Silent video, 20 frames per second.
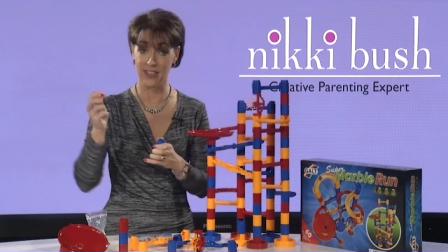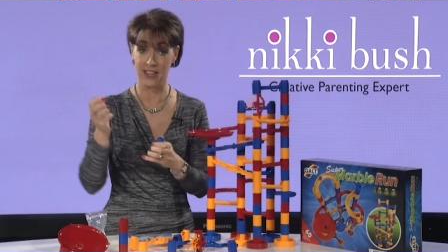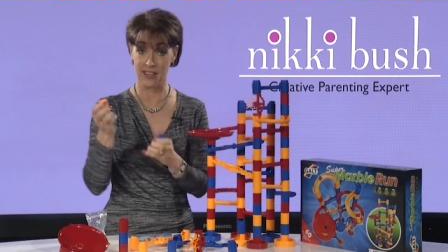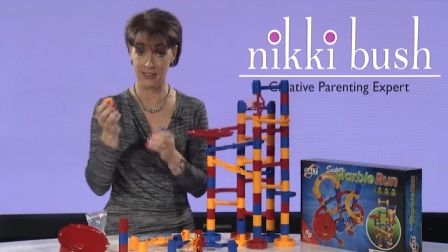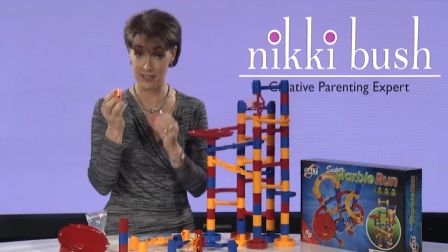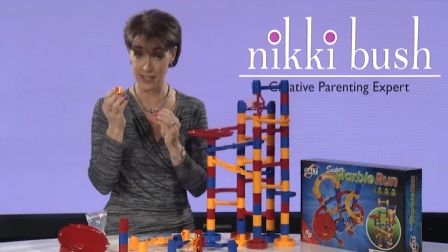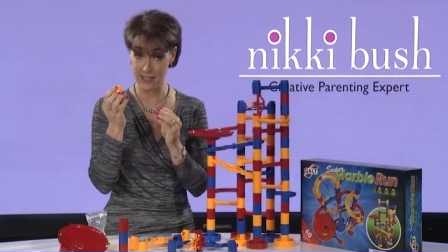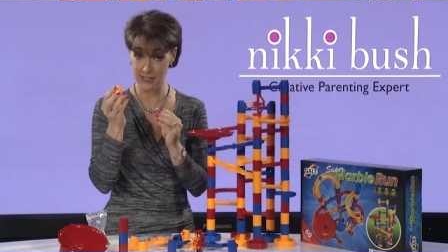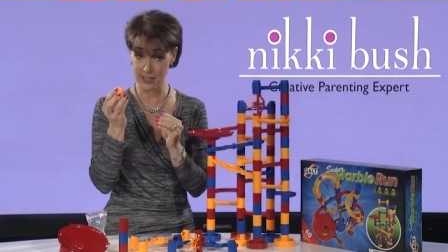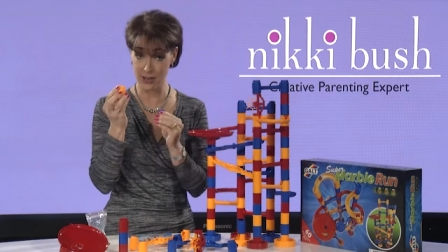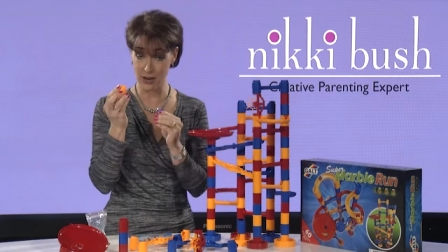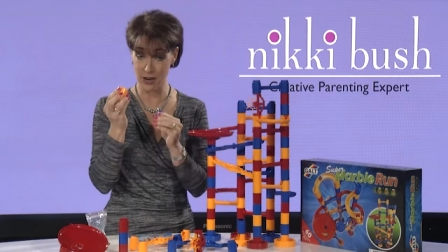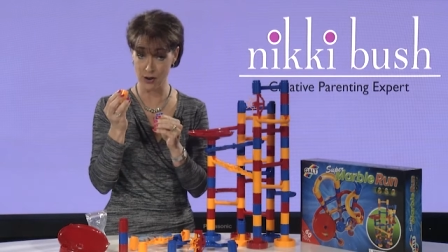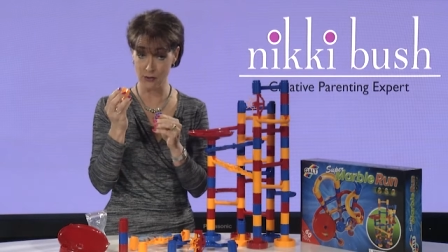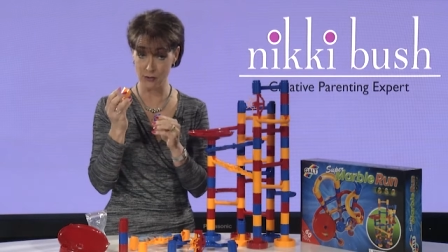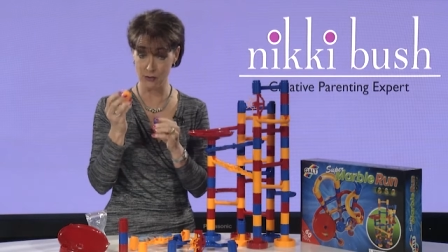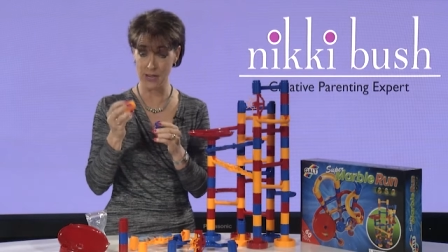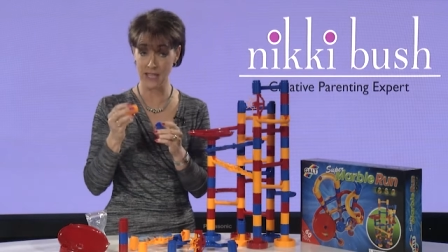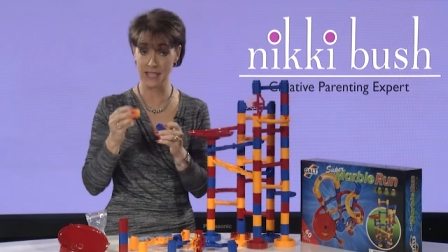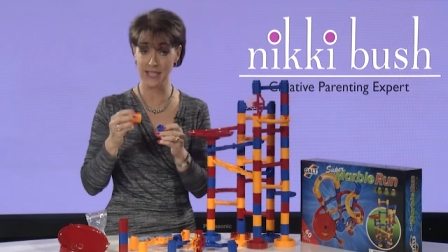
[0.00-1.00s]
and these are a
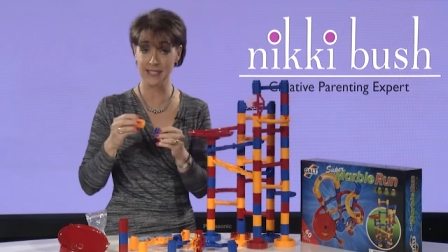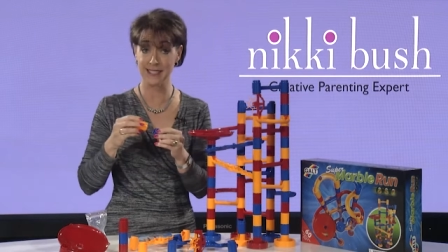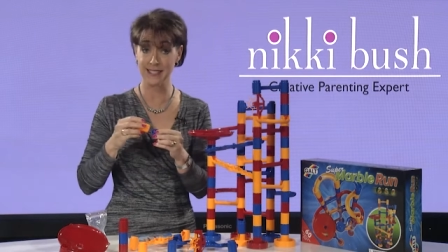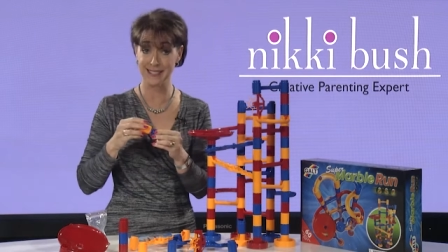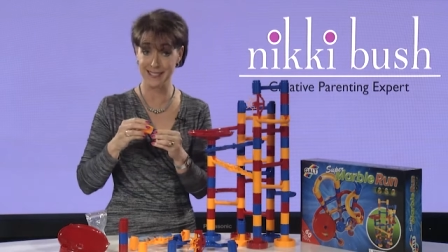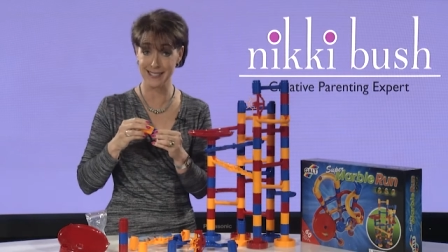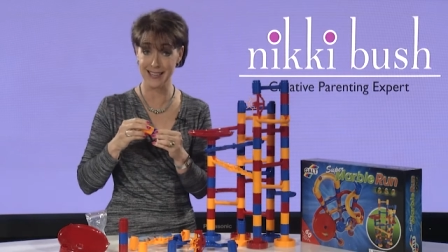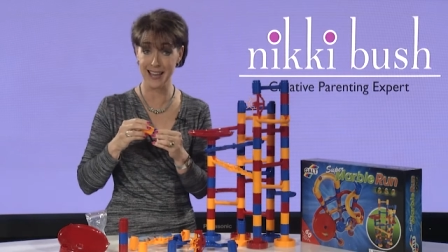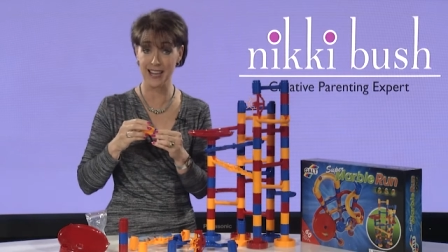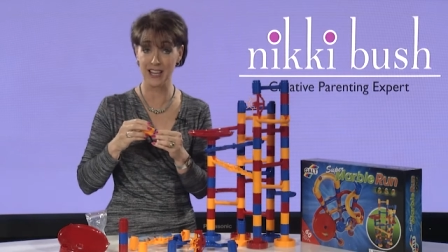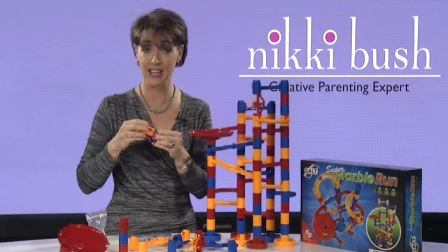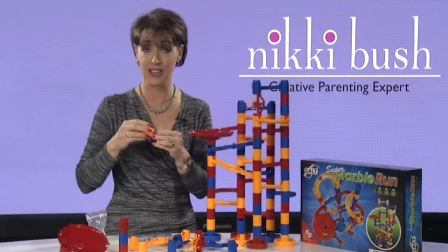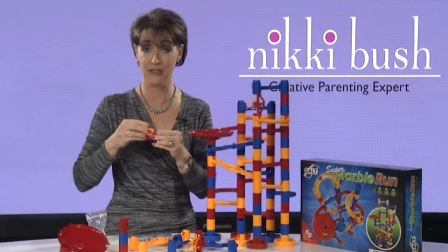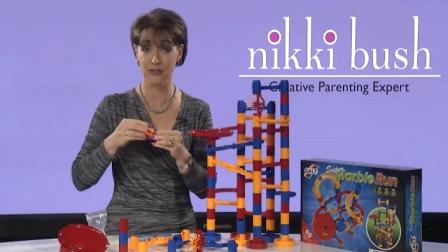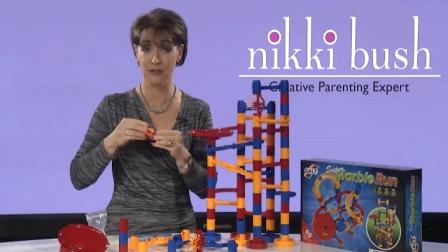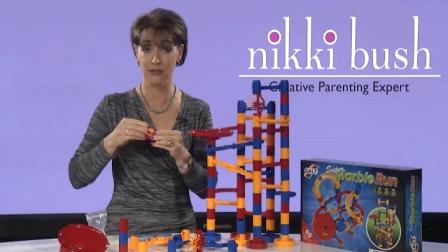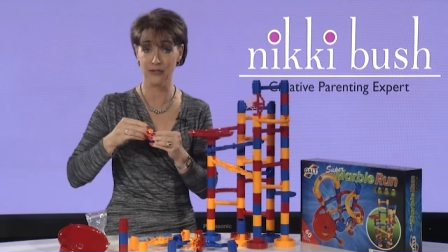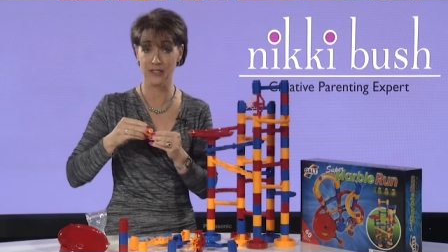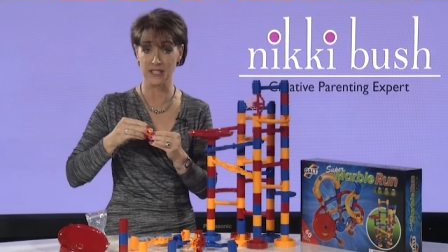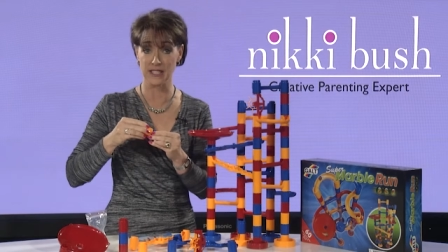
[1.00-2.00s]
really snug
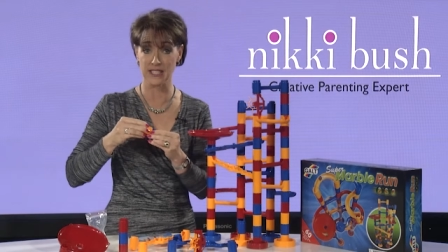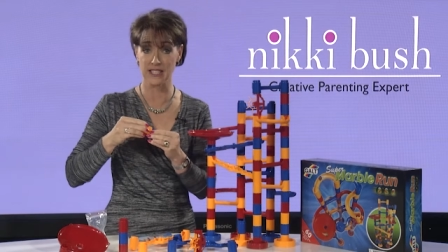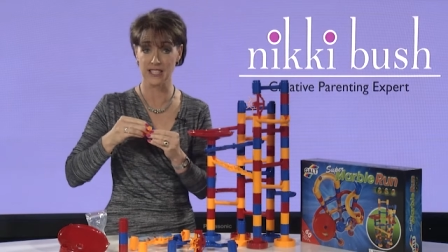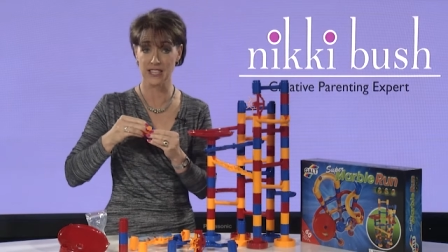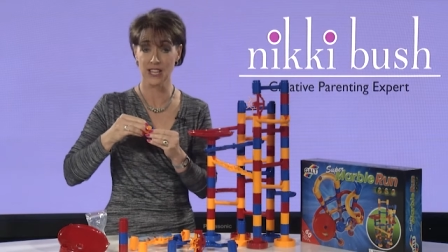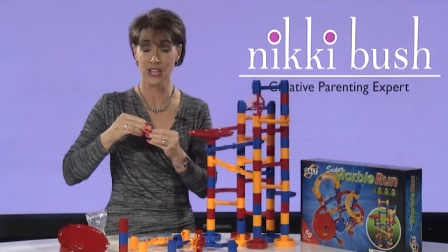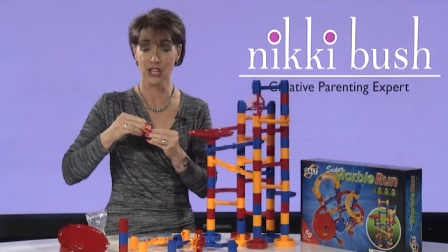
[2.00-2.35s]
fit